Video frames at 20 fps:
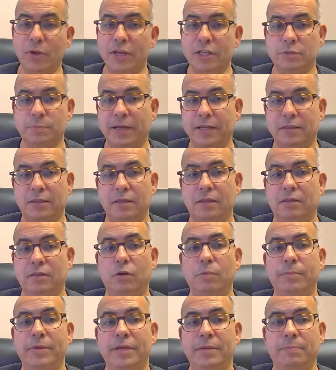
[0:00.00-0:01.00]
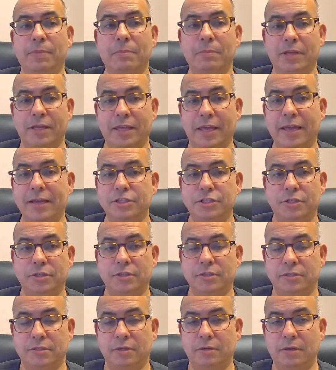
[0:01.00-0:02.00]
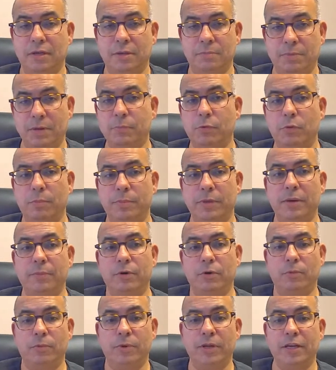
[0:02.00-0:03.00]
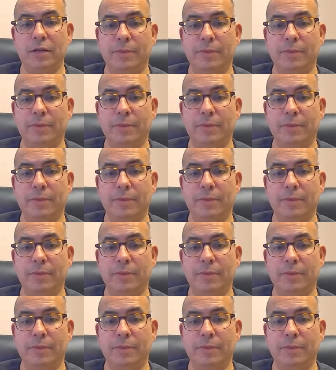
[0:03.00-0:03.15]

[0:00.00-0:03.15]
And we expect that there'll be publications and people will be